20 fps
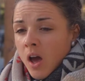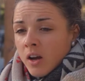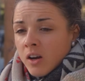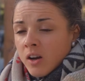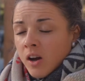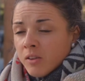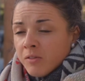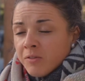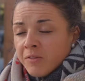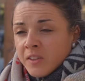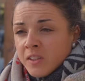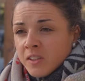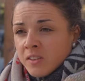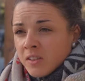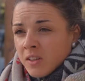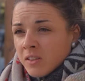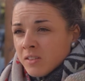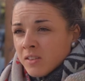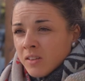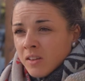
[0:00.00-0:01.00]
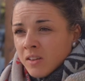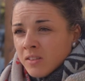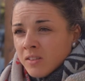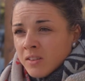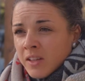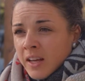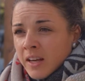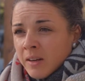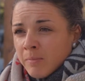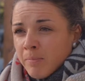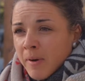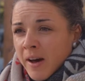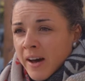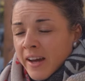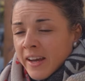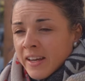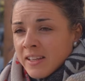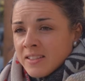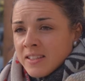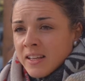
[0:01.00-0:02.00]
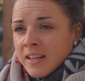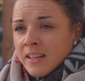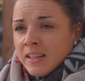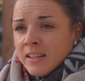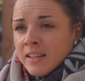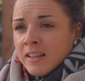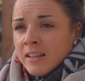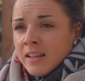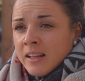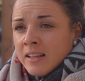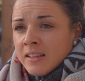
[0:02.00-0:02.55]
confident on, on their bikes and,